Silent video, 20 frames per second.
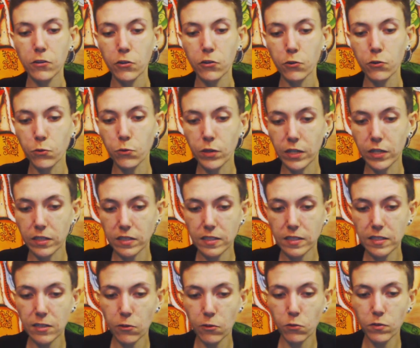can
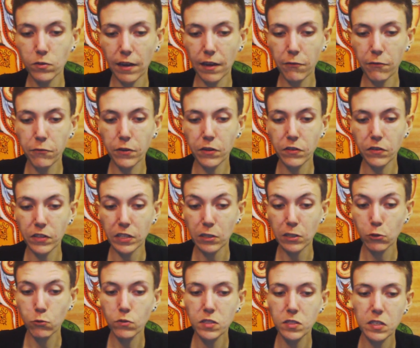still definitely
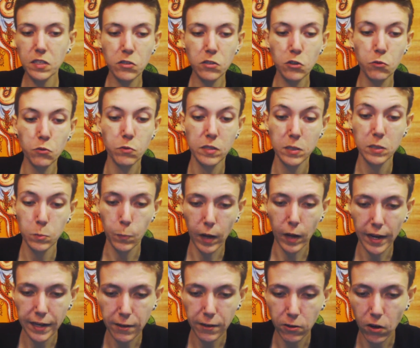use it to
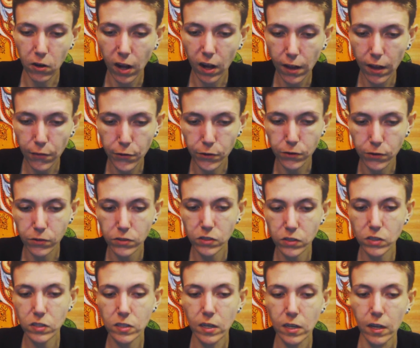inspire
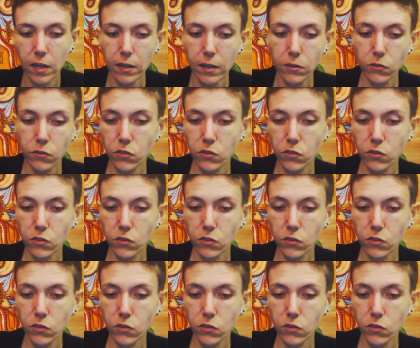others.